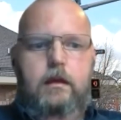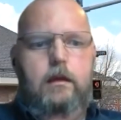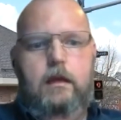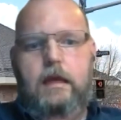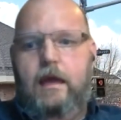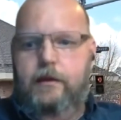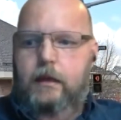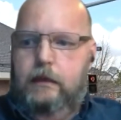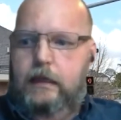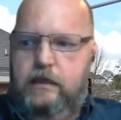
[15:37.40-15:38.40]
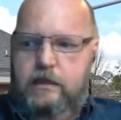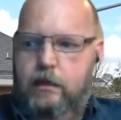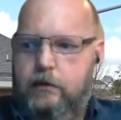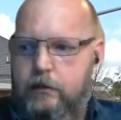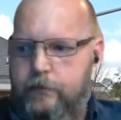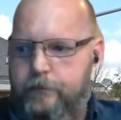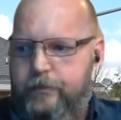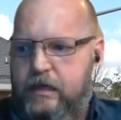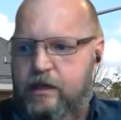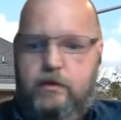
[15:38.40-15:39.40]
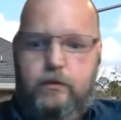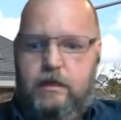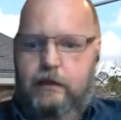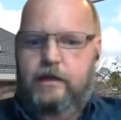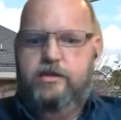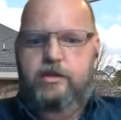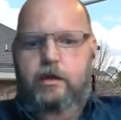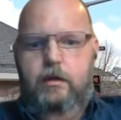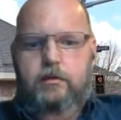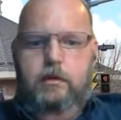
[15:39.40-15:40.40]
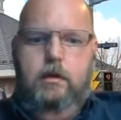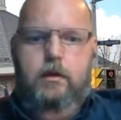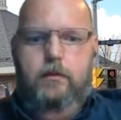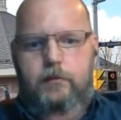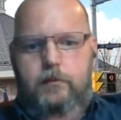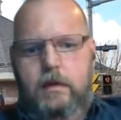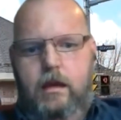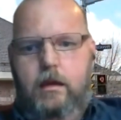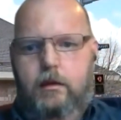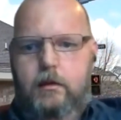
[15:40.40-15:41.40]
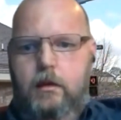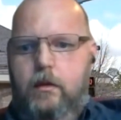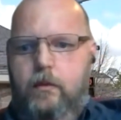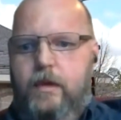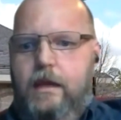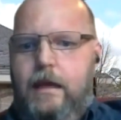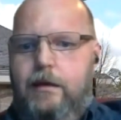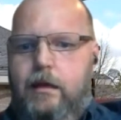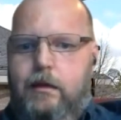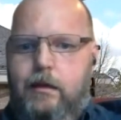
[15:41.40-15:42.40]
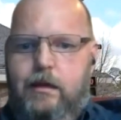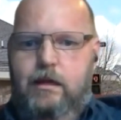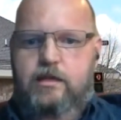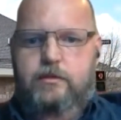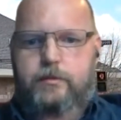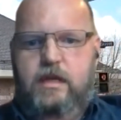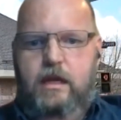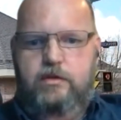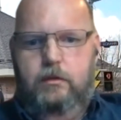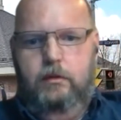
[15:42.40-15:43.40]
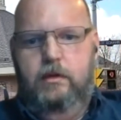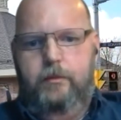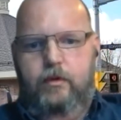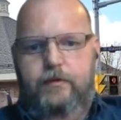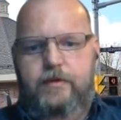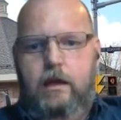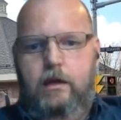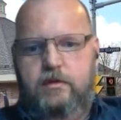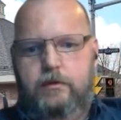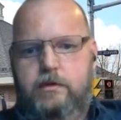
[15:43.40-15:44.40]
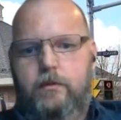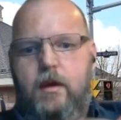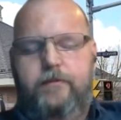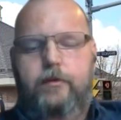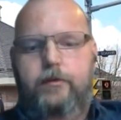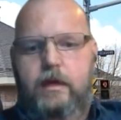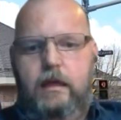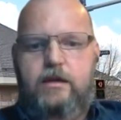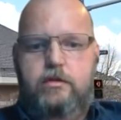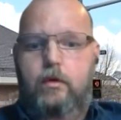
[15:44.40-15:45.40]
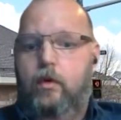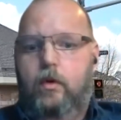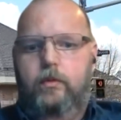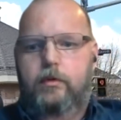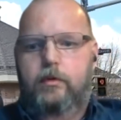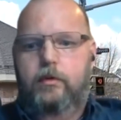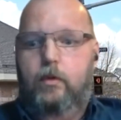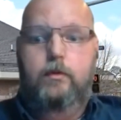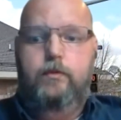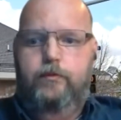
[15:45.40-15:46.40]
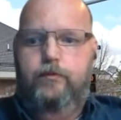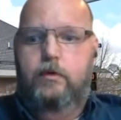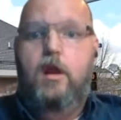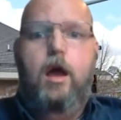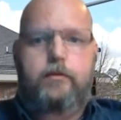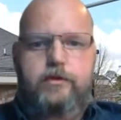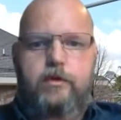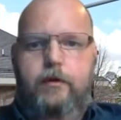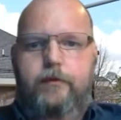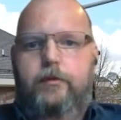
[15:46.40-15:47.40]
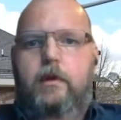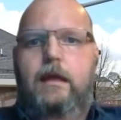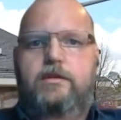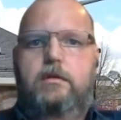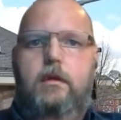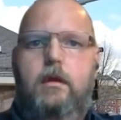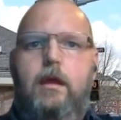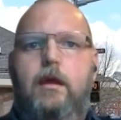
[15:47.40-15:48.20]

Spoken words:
Yeah, like you said, because it was an election year, and we had a substantial number of councillors that were up for re-election or were not returning for re-election.